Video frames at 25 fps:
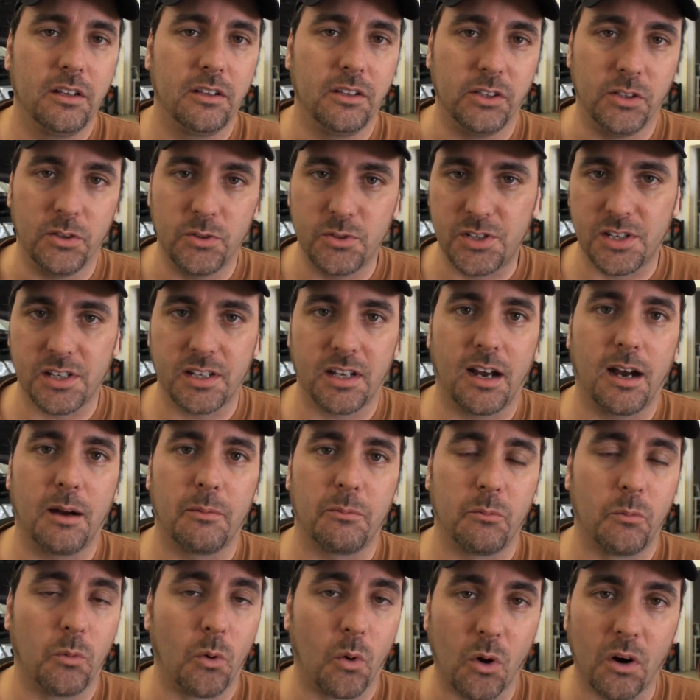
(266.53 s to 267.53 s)
using
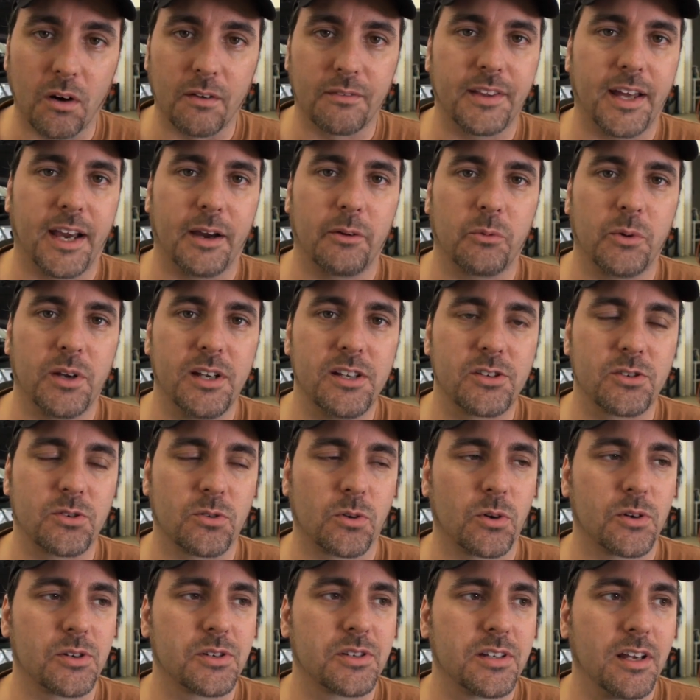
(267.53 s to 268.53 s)
up more of that
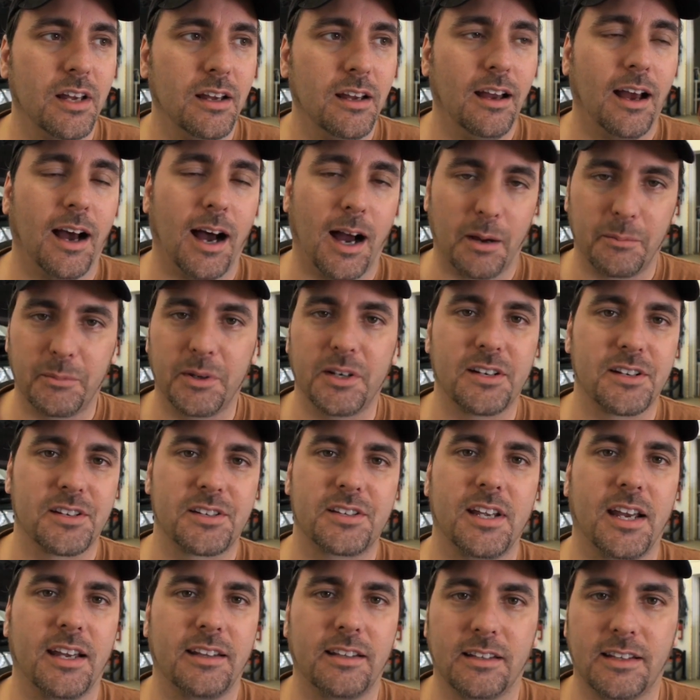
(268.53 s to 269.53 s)
resource. I'm going to
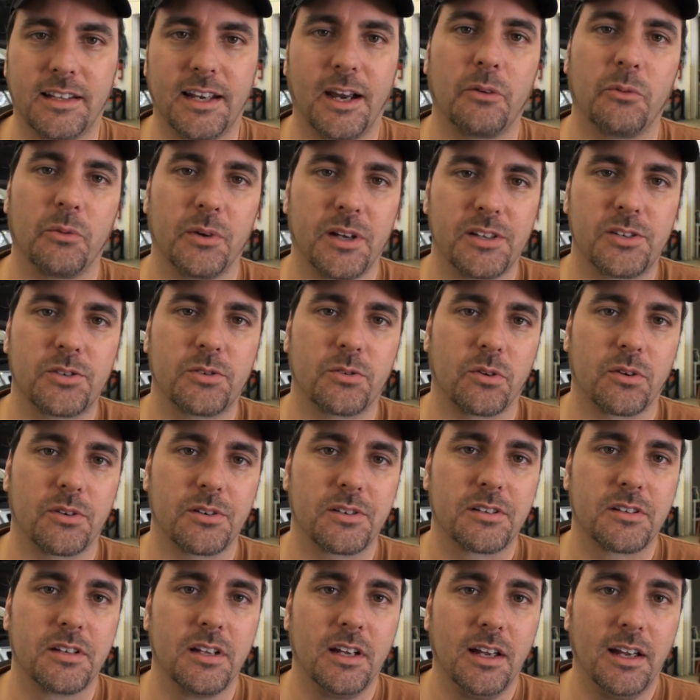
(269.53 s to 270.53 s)
say that that
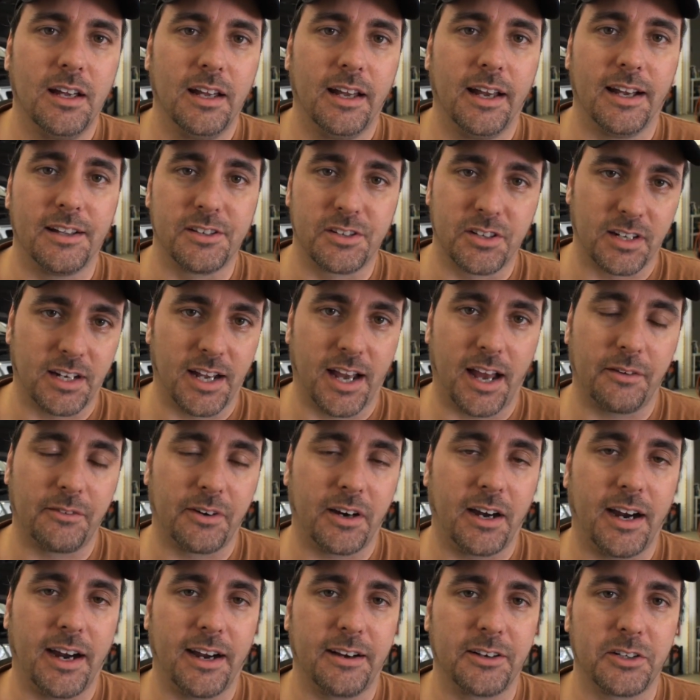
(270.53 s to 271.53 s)
resource is going to have
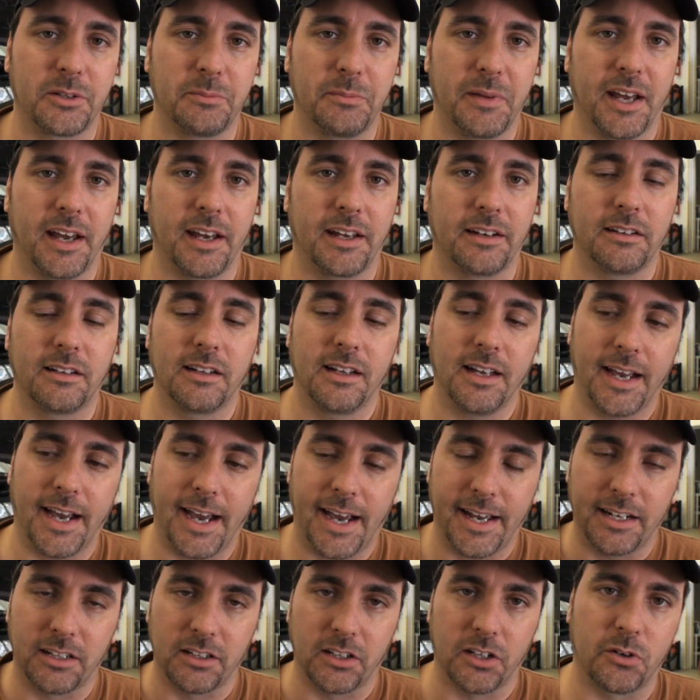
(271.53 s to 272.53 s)
a higher demand
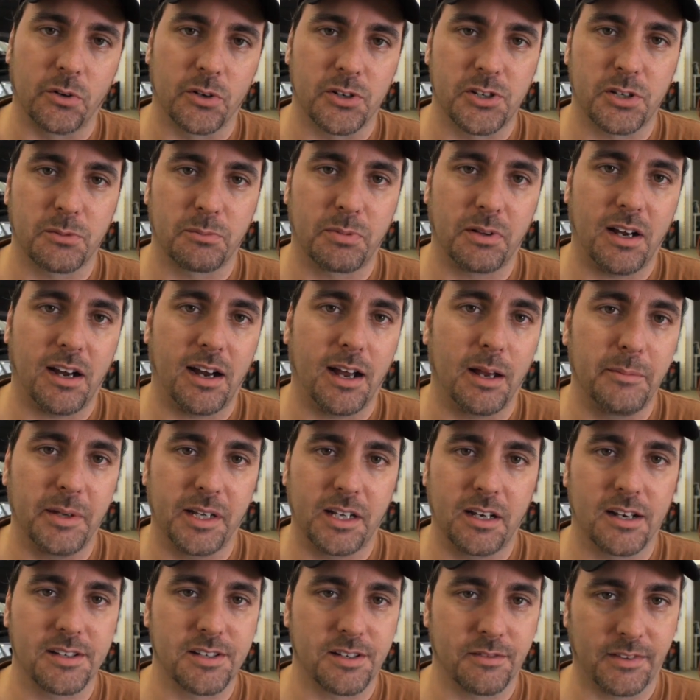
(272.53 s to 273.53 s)
and a lower supply
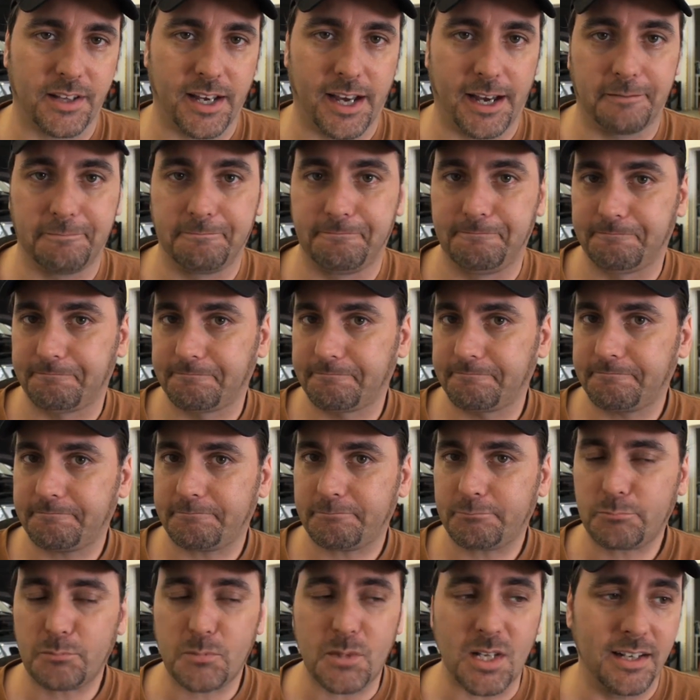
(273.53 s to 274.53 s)
because of that.
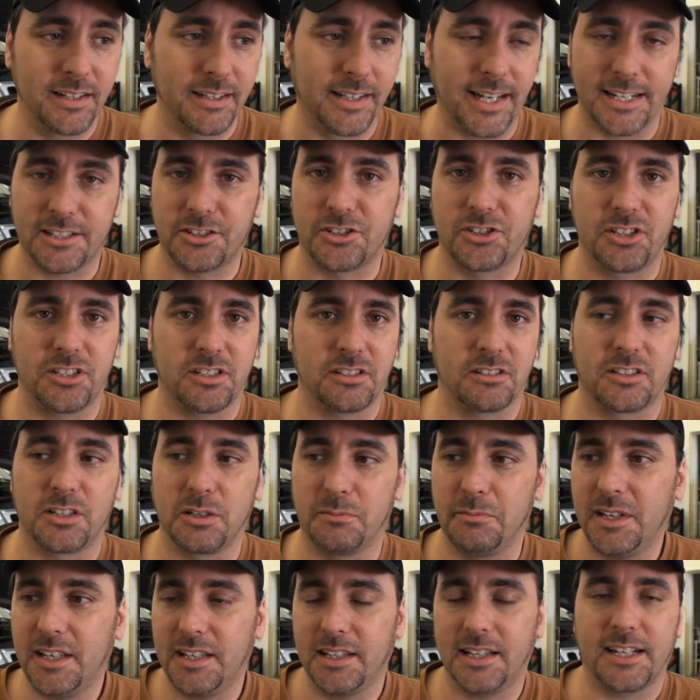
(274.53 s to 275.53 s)
That's just,
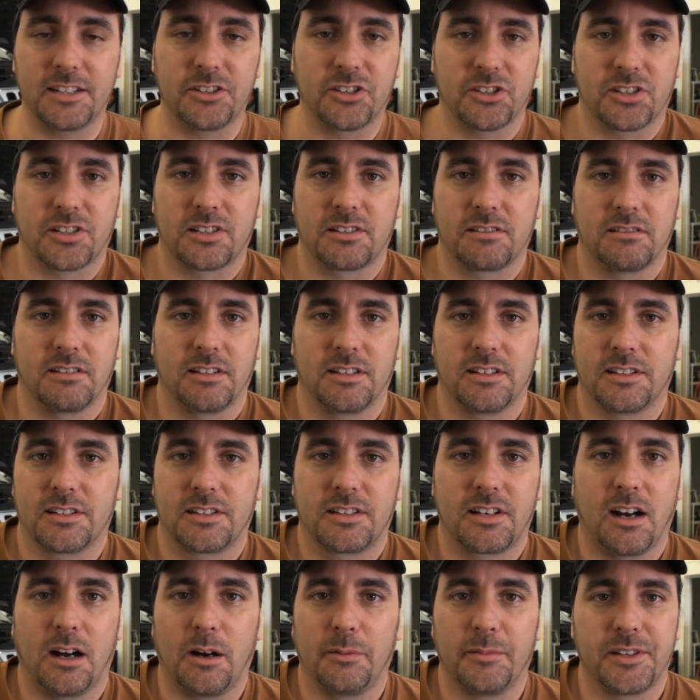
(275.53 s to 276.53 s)
to me, that just
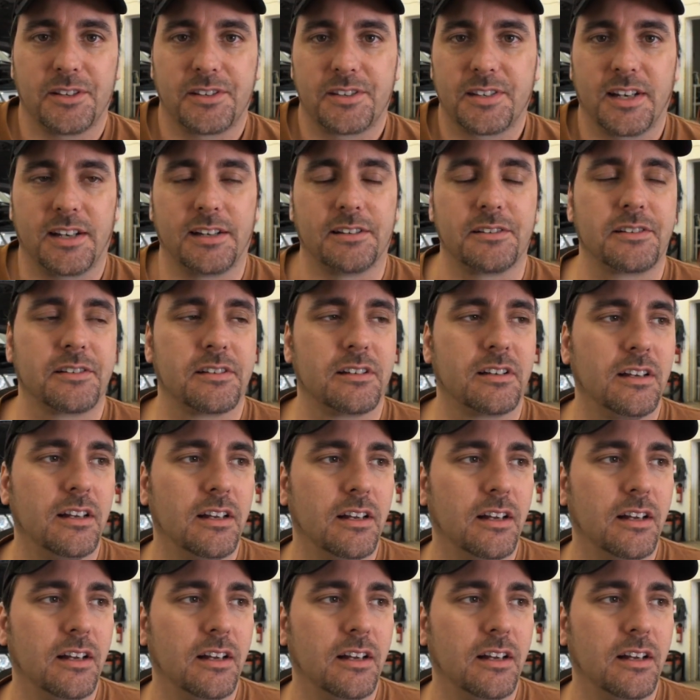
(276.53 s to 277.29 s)
is common sense.